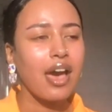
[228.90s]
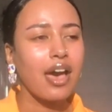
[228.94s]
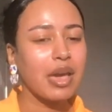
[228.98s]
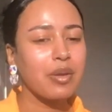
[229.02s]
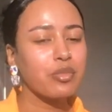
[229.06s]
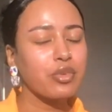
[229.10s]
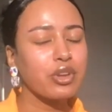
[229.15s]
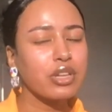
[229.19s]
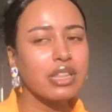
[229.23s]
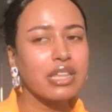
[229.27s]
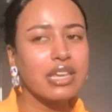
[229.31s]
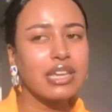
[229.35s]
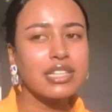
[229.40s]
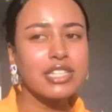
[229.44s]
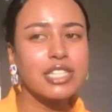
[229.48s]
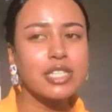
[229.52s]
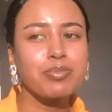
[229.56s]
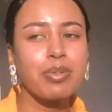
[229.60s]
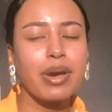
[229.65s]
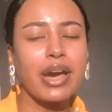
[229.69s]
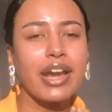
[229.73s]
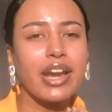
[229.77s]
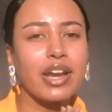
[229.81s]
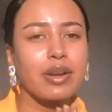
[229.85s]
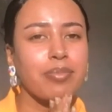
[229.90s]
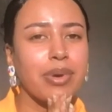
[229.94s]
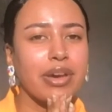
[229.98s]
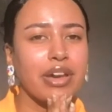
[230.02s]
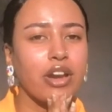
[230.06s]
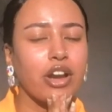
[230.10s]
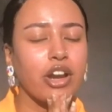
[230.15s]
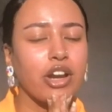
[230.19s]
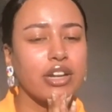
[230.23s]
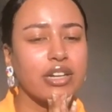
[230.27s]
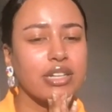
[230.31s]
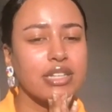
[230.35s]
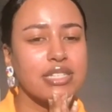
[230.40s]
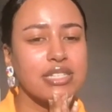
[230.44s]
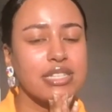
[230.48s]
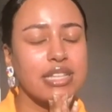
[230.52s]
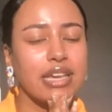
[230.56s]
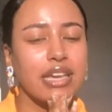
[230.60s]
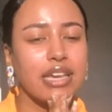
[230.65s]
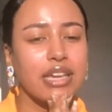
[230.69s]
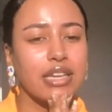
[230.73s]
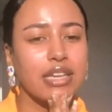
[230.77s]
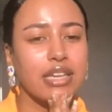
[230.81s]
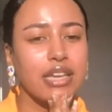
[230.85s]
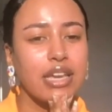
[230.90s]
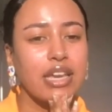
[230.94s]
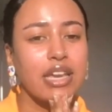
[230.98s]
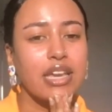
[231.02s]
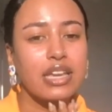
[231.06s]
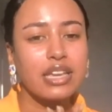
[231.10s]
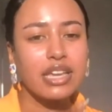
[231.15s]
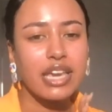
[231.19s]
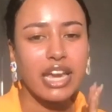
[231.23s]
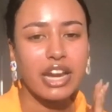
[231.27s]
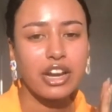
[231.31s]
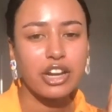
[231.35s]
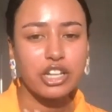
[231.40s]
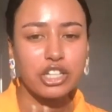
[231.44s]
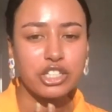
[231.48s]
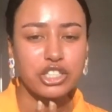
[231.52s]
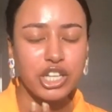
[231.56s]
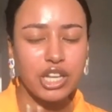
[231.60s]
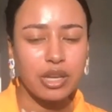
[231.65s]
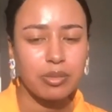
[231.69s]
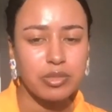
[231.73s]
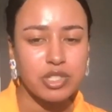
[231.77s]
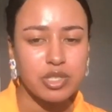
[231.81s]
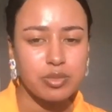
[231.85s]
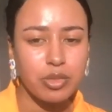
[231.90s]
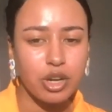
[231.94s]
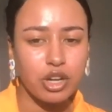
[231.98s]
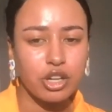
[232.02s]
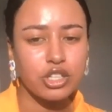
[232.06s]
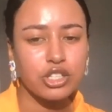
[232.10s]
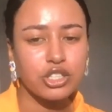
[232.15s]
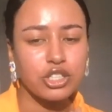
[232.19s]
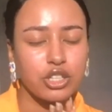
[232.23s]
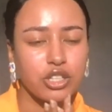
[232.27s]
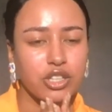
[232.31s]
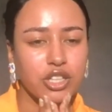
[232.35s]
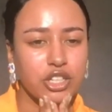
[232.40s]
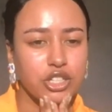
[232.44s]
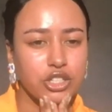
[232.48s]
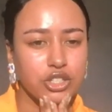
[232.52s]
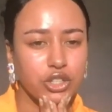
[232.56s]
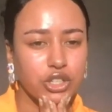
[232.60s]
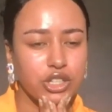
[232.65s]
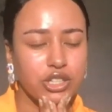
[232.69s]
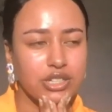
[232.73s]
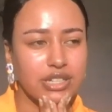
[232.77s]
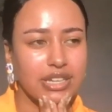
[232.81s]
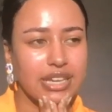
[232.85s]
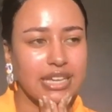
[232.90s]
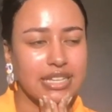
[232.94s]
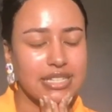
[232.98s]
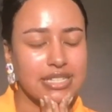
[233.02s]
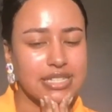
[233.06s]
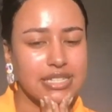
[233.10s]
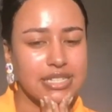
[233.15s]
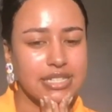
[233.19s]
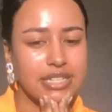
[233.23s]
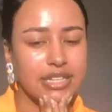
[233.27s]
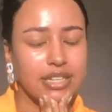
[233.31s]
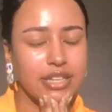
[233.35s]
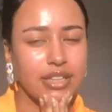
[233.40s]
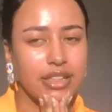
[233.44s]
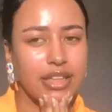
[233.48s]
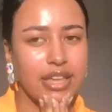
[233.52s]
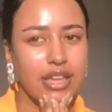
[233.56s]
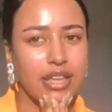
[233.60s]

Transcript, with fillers: I'm really inspired by artists like Kerry James Marshall and Jordan Casteel.